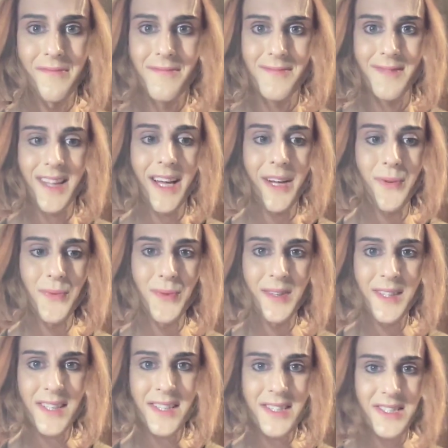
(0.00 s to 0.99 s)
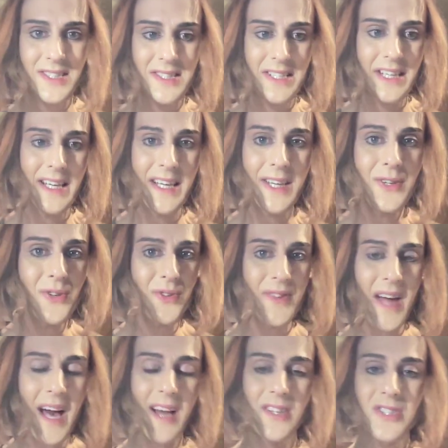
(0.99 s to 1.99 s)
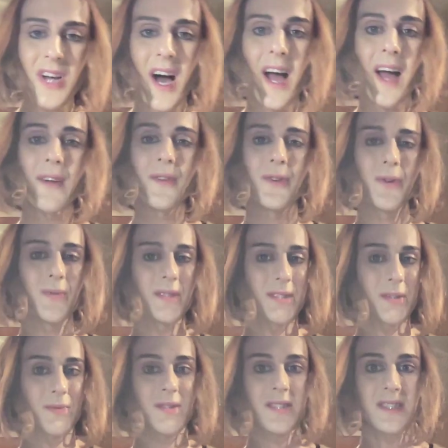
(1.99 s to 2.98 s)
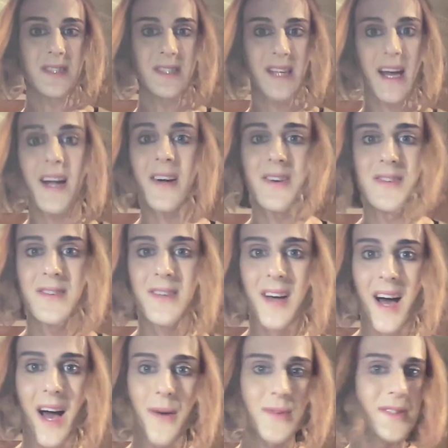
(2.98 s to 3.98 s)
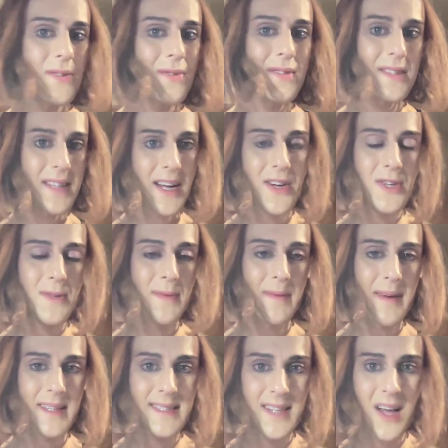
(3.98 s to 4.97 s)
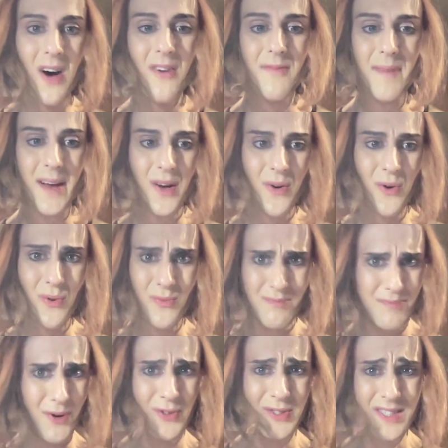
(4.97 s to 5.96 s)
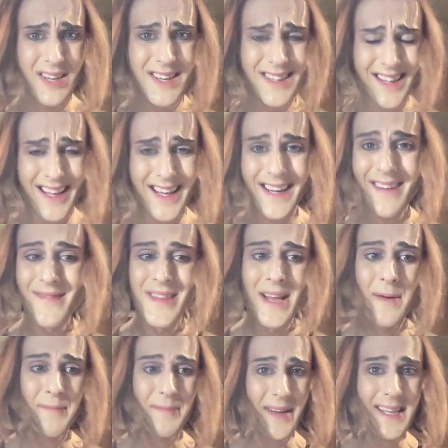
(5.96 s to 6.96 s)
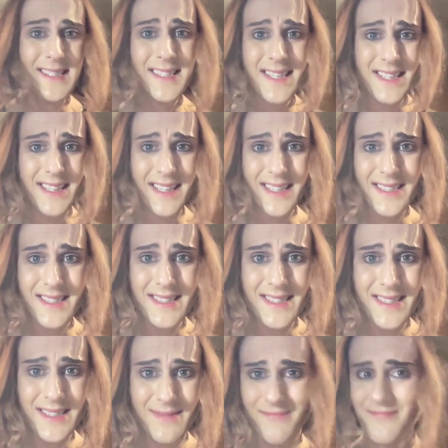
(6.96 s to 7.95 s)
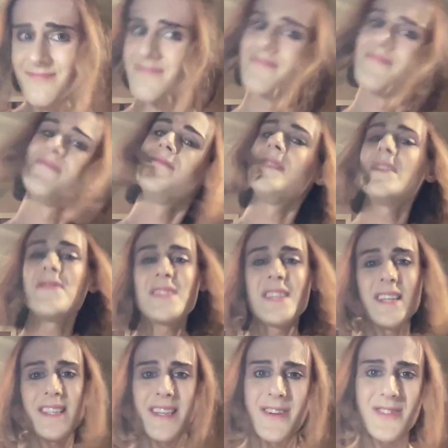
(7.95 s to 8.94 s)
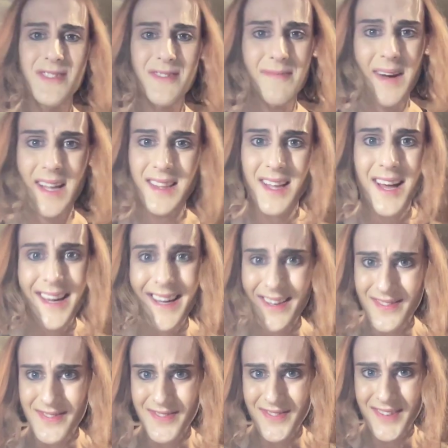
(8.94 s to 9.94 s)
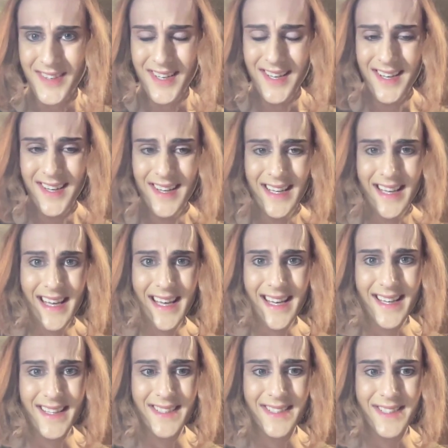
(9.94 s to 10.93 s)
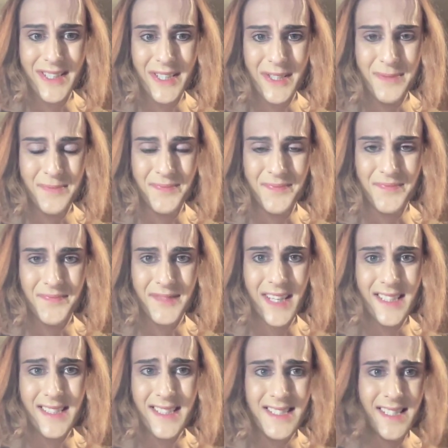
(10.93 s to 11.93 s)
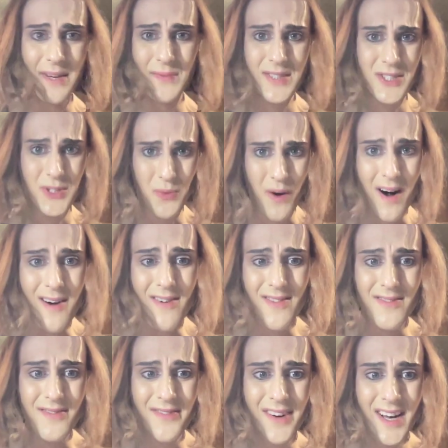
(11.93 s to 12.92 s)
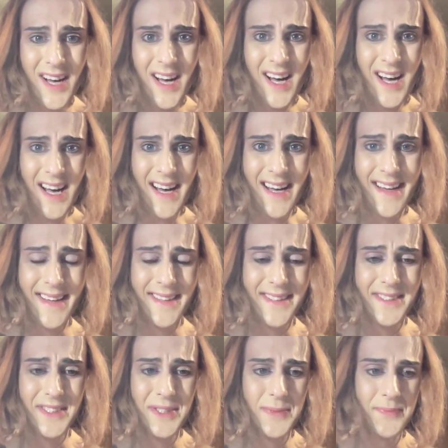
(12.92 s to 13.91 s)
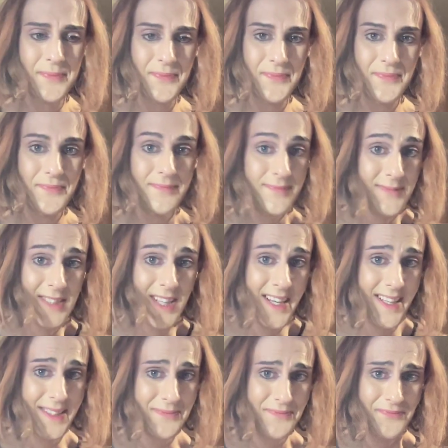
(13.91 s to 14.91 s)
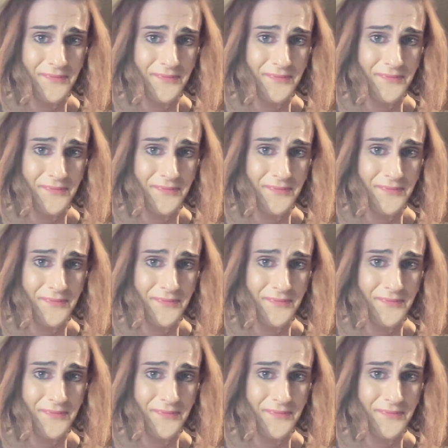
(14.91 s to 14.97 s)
like, really just heal that child who was so scared. I was so scared to be myself my whole, basically 15 years of my life. And, like, since I was 12. And, like,